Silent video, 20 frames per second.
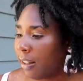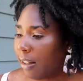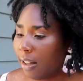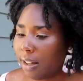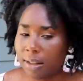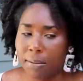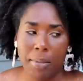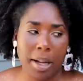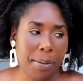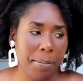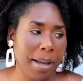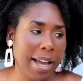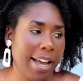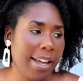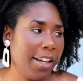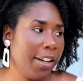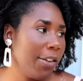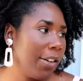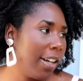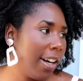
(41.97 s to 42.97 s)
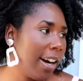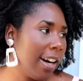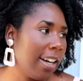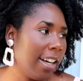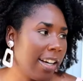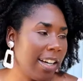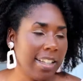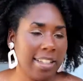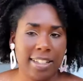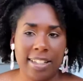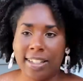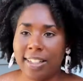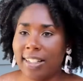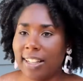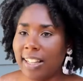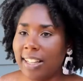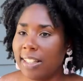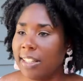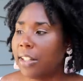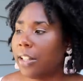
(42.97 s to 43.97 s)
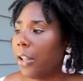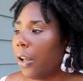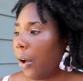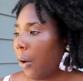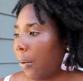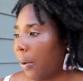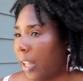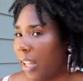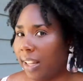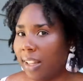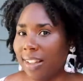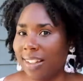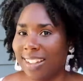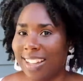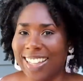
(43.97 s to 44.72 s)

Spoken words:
on my patio garden. It's going.